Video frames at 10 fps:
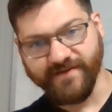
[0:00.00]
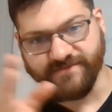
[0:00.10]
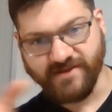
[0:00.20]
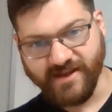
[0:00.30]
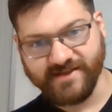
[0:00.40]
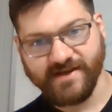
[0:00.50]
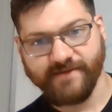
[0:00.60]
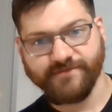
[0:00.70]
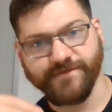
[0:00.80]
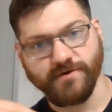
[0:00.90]
50 days
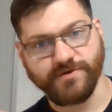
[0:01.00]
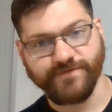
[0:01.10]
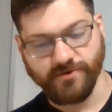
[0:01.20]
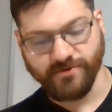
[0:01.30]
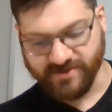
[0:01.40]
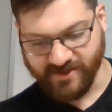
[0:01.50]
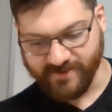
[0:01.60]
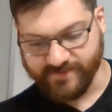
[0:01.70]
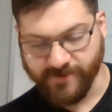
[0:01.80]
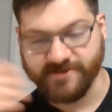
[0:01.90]
after First Fruits
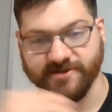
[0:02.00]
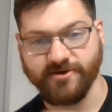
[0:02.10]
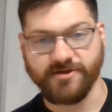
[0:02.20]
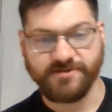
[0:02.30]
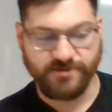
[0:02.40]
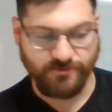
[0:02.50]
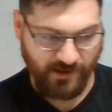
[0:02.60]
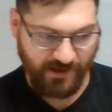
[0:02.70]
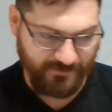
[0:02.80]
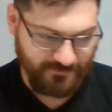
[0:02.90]
is Pentecost.
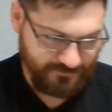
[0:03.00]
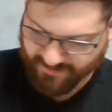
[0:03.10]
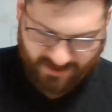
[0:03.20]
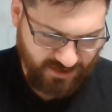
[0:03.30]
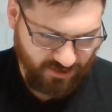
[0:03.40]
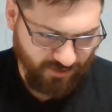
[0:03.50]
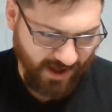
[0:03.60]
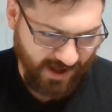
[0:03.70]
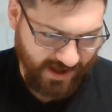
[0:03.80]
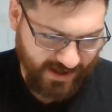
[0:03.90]
Okay? Then you
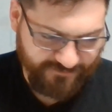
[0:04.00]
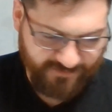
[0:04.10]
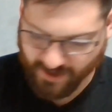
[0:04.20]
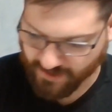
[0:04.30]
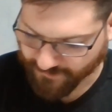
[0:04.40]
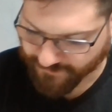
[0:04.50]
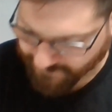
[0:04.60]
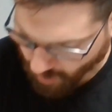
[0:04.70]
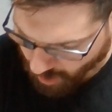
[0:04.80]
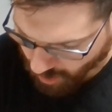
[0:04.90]
have, in the
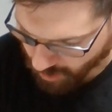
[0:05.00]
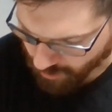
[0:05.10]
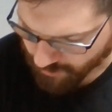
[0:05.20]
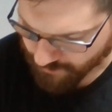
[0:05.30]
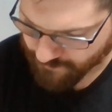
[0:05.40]
fall,